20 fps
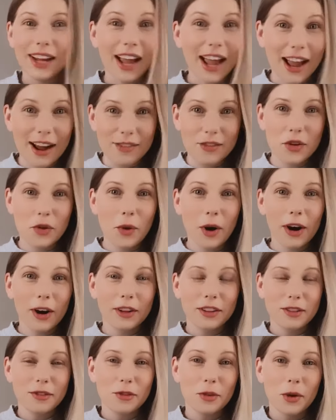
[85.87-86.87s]
everywhere
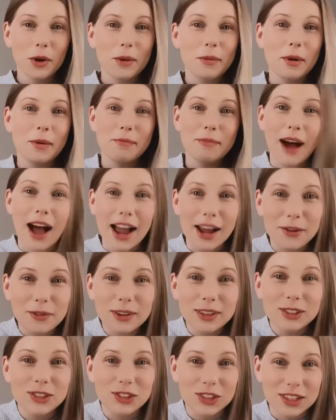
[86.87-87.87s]
on the floor, but mine
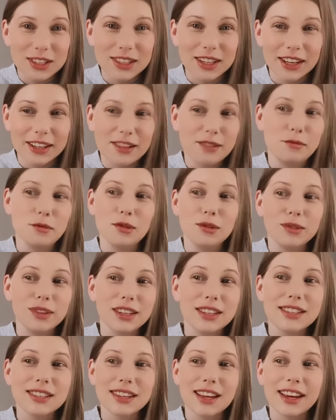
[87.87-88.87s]
was just like the
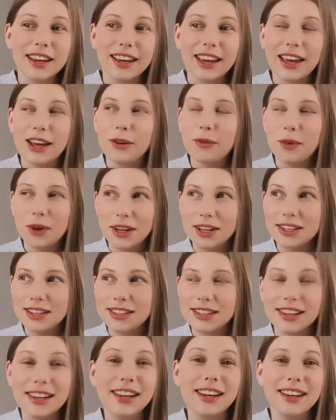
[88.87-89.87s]
movies. It
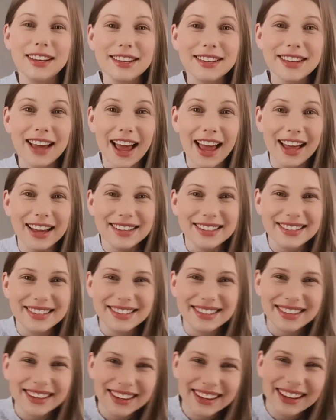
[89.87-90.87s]
was
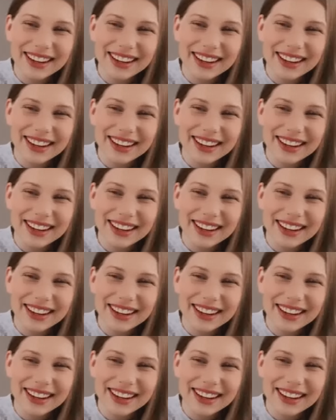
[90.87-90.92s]
intense.